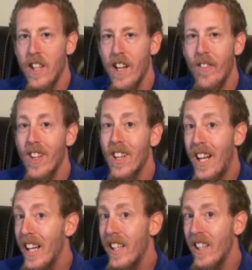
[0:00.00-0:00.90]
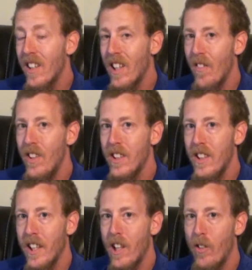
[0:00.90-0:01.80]
I didn't really like it because I'm used
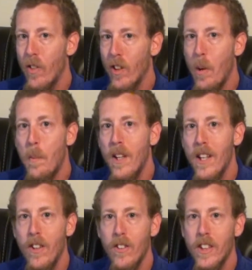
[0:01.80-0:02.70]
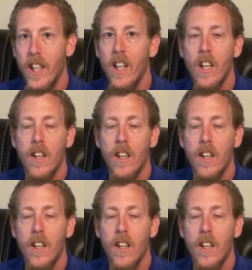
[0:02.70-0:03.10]
to taking off work on Monday and Tuesday